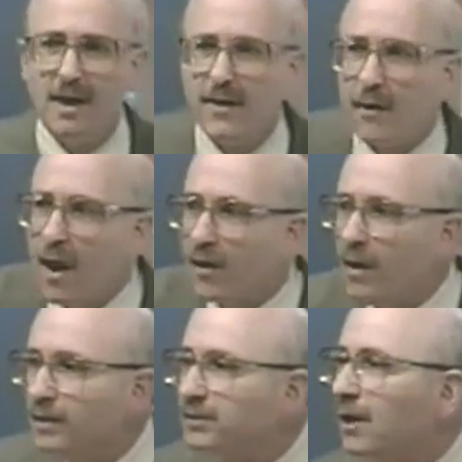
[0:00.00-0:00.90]
There are
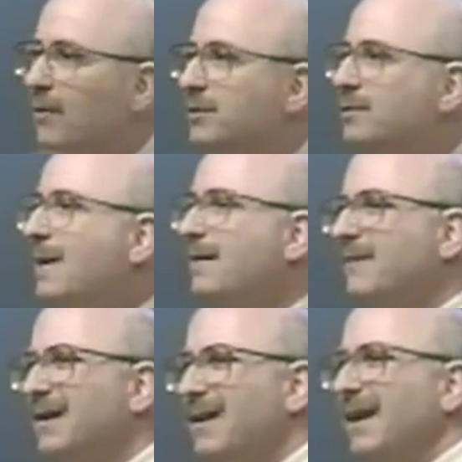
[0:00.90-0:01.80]
also, as you may have
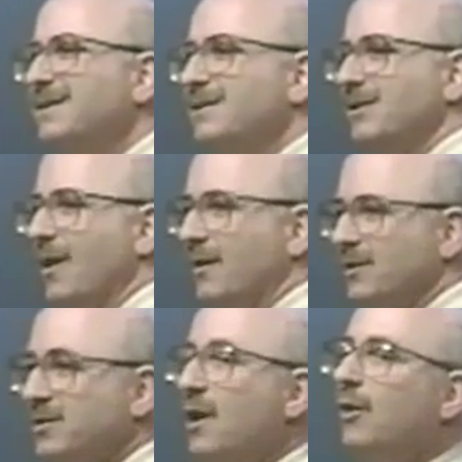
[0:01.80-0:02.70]
neglected to notice,